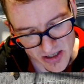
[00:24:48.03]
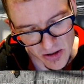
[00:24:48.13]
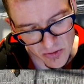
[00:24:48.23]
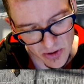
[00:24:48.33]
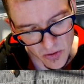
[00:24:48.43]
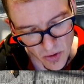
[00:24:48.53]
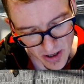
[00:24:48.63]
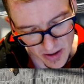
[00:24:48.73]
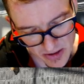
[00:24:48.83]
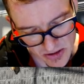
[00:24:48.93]

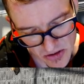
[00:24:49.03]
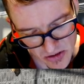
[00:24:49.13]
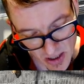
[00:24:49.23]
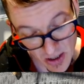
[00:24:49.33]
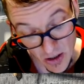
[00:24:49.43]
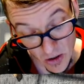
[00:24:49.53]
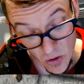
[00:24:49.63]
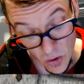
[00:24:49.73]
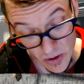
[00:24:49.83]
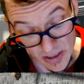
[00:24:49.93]
requirements,
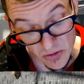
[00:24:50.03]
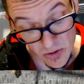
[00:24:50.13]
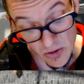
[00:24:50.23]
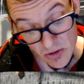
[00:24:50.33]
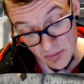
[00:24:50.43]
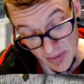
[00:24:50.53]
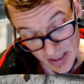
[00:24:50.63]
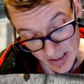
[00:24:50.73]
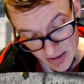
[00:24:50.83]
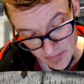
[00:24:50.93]
according to local
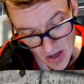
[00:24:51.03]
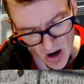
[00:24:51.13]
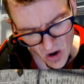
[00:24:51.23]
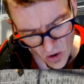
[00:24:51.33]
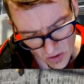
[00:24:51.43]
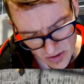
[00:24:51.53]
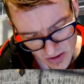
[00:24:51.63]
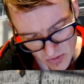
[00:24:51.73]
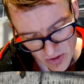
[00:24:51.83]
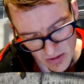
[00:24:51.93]
media,
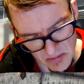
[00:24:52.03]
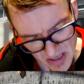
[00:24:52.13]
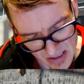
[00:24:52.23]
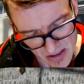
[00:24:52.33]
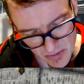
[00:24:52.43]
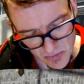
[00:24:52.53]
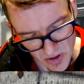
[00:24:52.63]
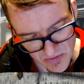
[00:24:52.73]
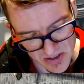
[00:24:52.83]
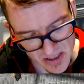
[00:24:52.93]
although a minister
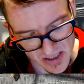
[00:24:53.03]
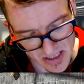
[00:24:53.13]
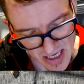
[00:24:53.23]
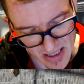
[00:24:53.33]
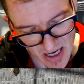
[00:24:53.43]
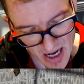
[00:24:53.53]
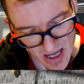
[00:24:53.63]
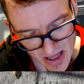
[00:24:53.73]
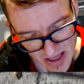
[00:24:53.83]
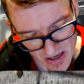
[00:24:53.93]
previously said
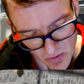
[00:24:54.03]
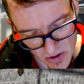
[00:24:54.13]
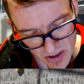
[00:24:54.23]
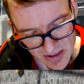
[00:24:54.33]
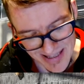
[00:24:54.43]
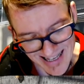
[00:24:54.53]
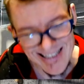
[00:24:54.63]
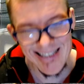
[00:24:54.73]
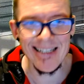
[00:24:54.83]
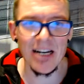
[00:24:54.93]
they were
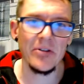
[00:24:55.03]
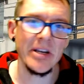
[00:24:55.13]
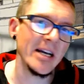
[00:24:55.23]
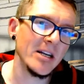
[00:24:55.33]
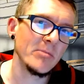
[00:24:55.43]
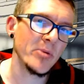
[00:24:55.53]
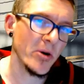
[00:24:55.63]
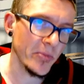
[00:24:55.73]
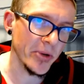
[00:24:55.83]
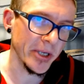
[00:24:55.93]
necessary and
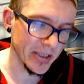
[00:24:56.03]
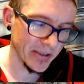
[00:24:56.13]
appropriate.